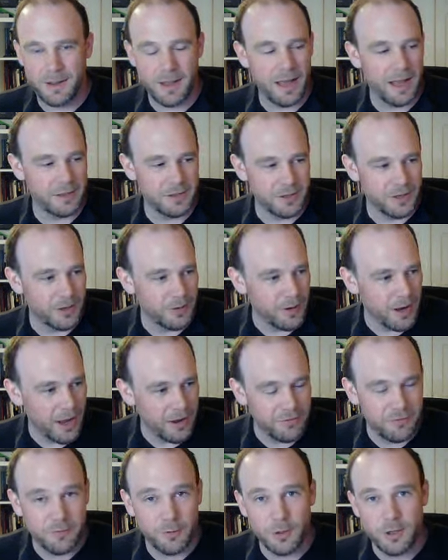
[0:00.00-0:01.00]
I don't know, I
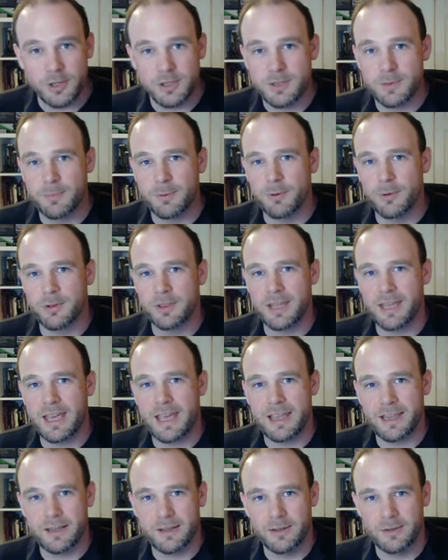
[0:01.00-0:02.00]
fully support the
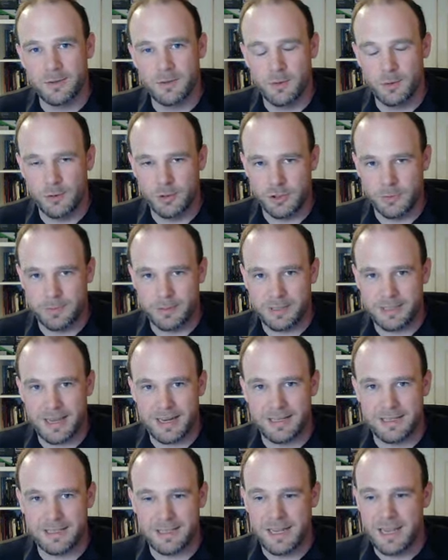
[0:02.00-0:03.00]
king
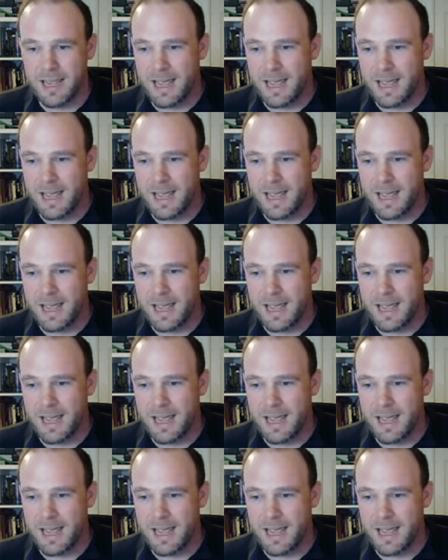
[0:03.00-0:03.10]
100%.